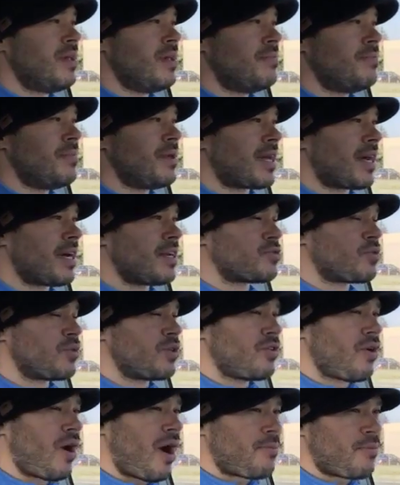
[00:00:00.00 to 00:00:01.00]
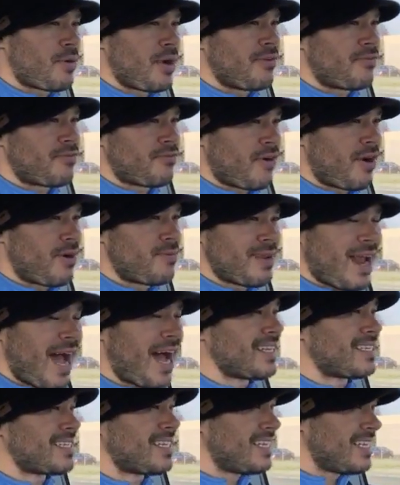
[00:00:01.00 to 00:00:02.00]
Because when you operate from
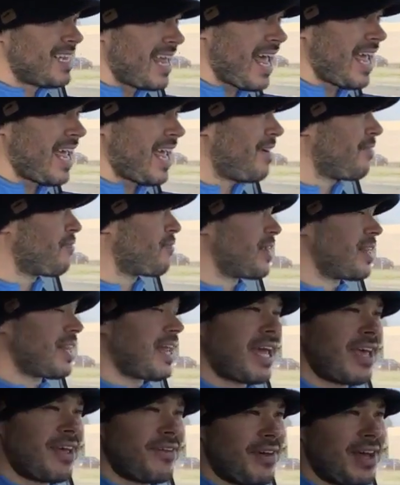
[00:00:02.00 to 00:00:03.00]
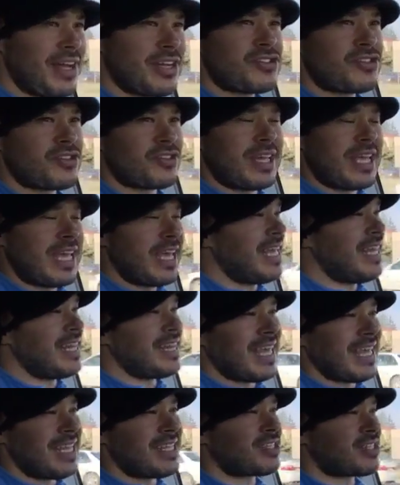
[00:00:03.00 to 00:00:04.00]
not today every day, eventually
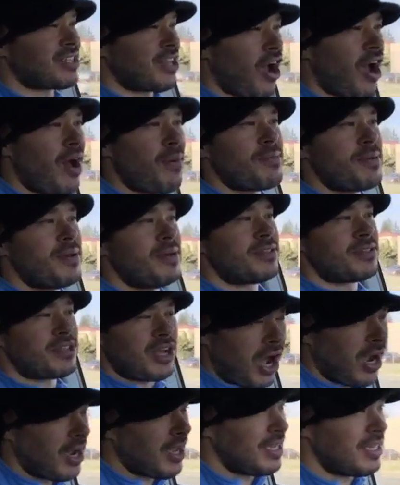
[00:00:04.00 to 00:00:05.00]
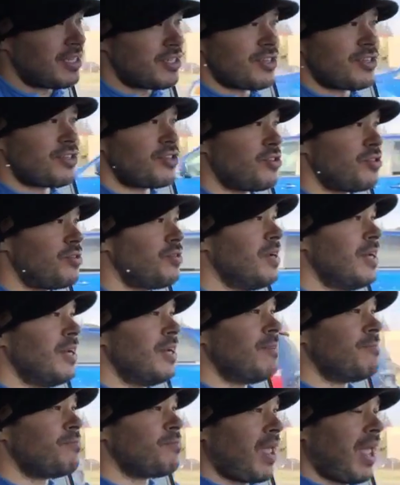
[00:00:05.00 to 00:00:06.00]
they stop talking to you
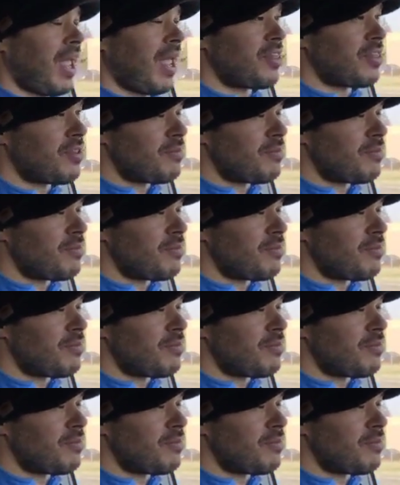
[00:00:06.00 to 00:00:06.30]
and the